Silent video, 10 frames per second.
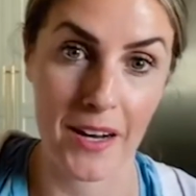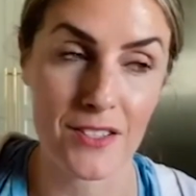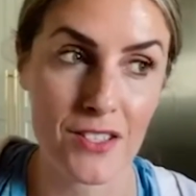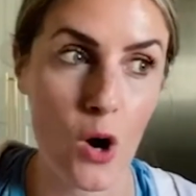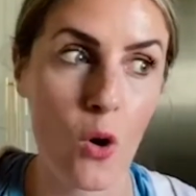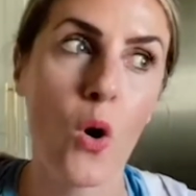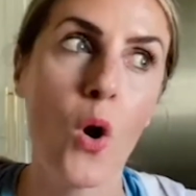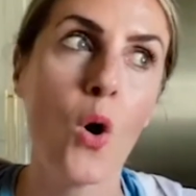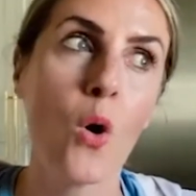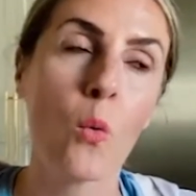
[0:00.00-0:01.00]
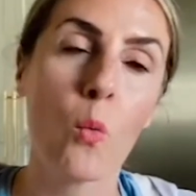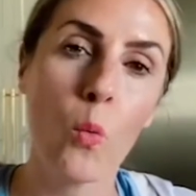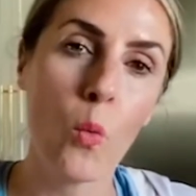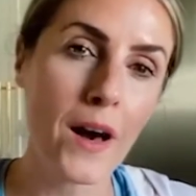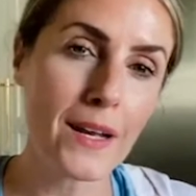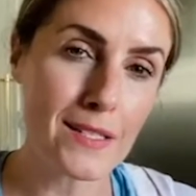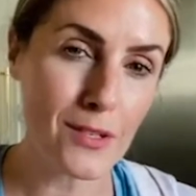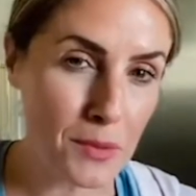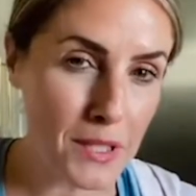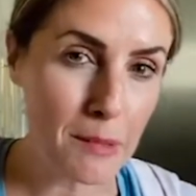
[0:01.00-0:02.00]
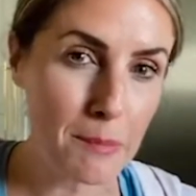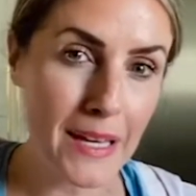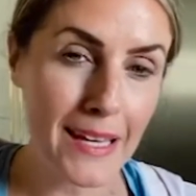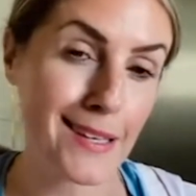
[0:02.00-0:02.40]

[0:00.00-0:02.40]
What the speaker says: So what is a really big,